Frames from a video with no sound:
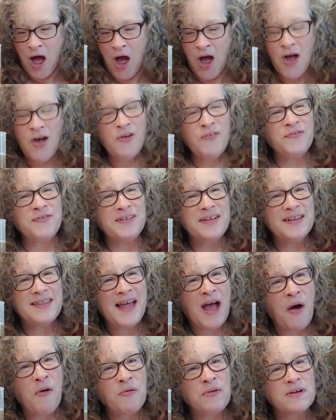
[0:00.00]
Hopefully
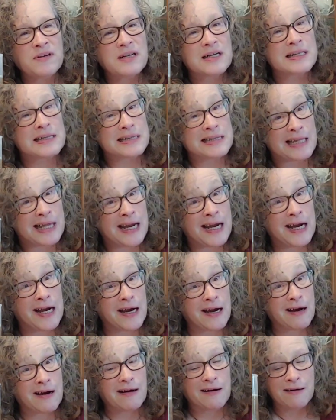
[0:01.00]
that will
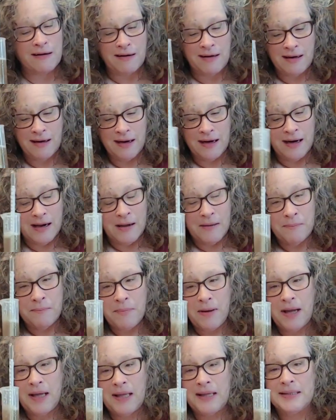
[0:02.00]
clear
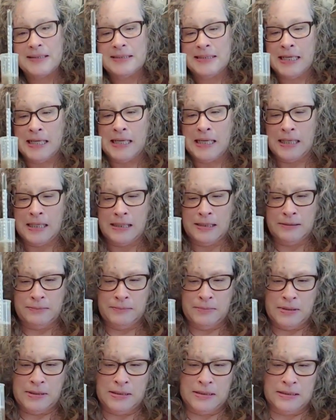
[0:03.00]
by the
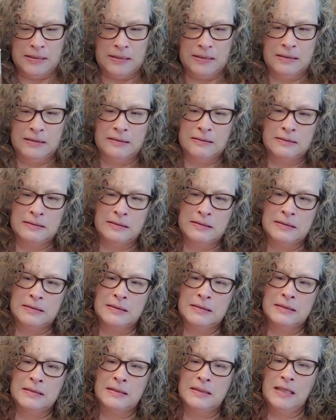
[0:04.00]
time
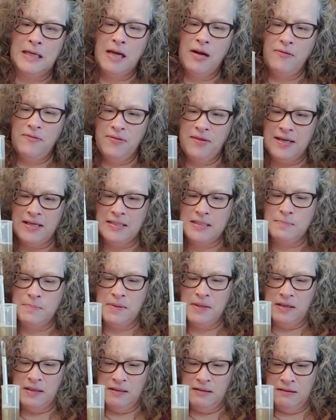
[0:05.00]
everything's
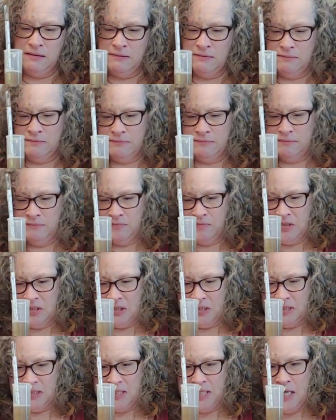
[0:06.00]
been
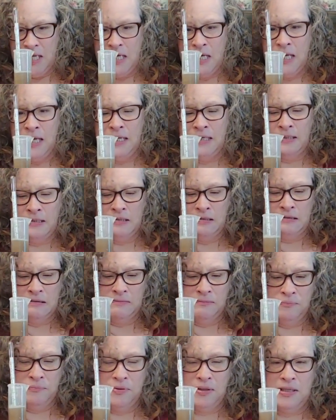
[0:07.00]
done,
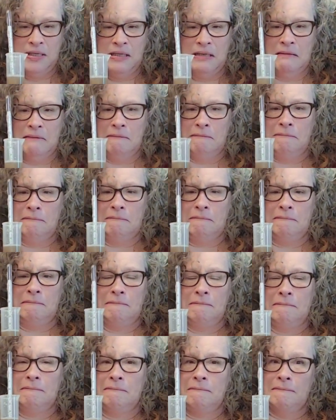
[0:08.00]
but
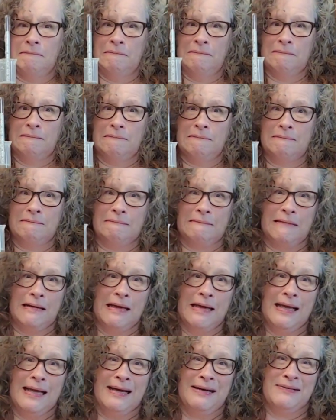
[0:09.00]

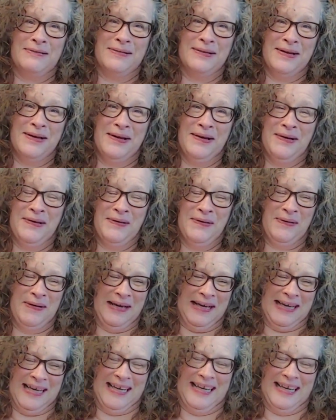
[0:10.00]
I don't know.